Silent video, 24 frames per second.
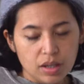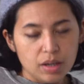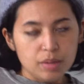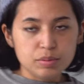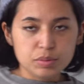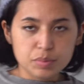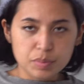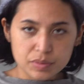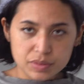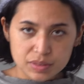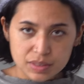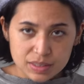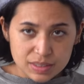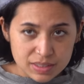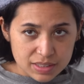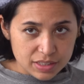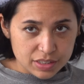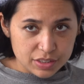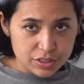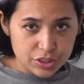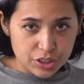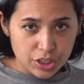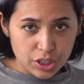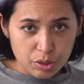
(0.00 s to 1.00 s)
I'm supposed to stick
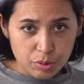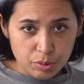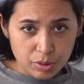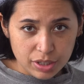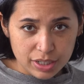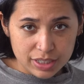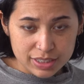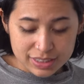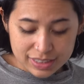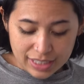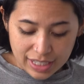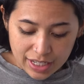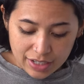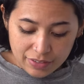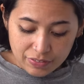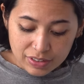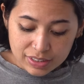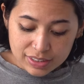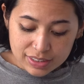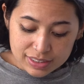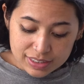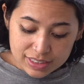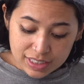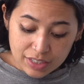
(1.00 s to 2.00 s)
a skewer inside of it
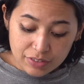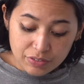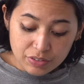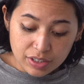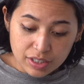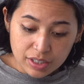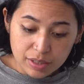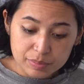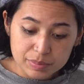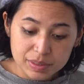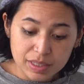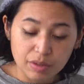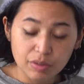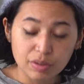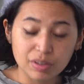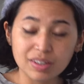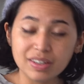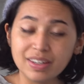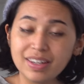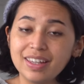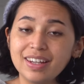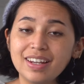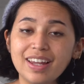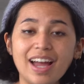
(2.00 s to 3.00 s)
to see if it comes out
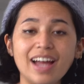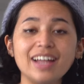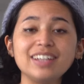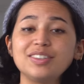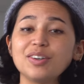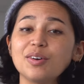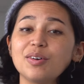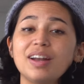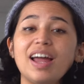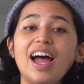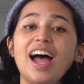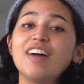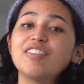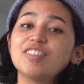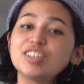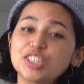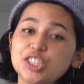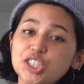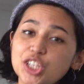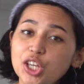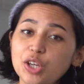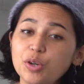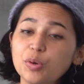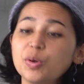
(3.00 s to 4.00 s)
clean. I don't have a
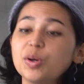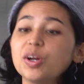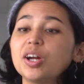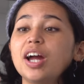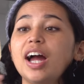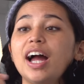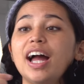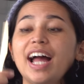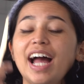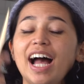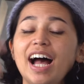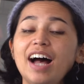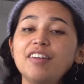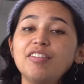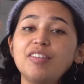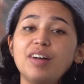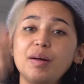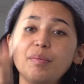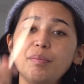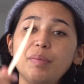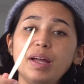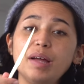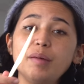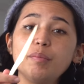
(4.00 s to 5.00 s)
skewer, I have a
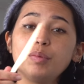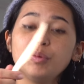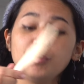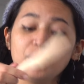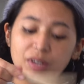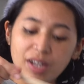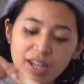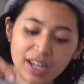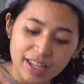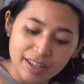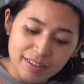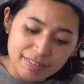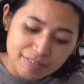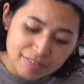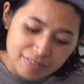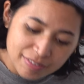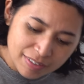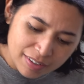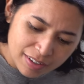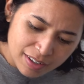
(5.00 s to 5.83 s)
bamboo knife.